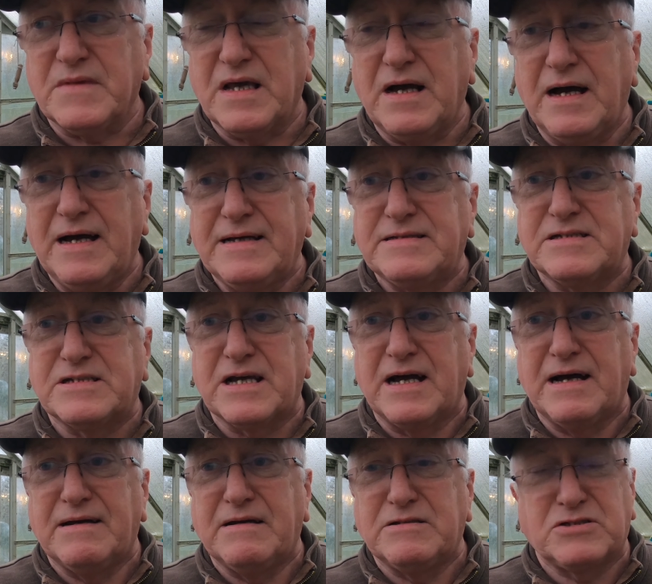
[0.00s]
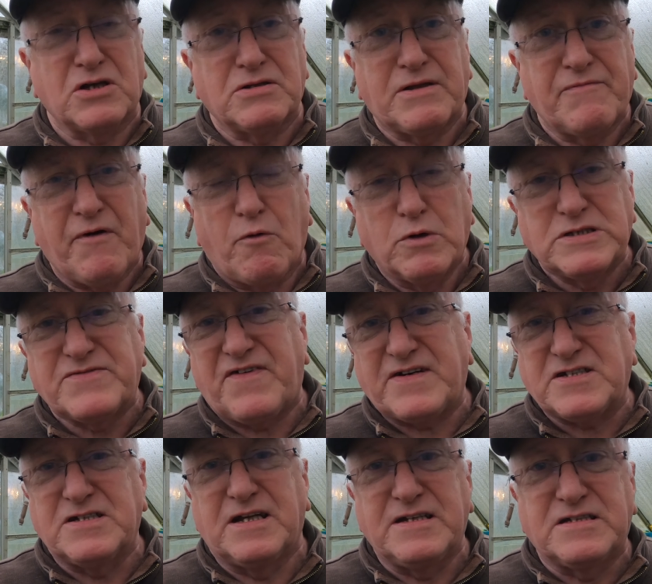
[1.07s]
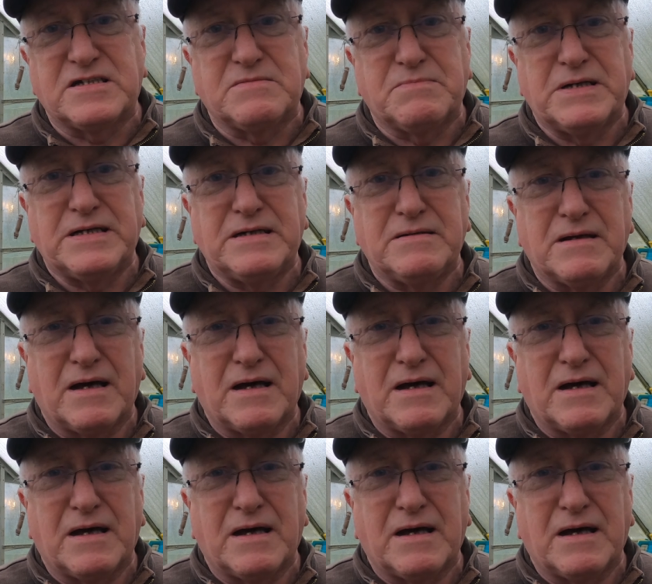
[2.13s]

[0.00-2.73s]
they've always fascinated me,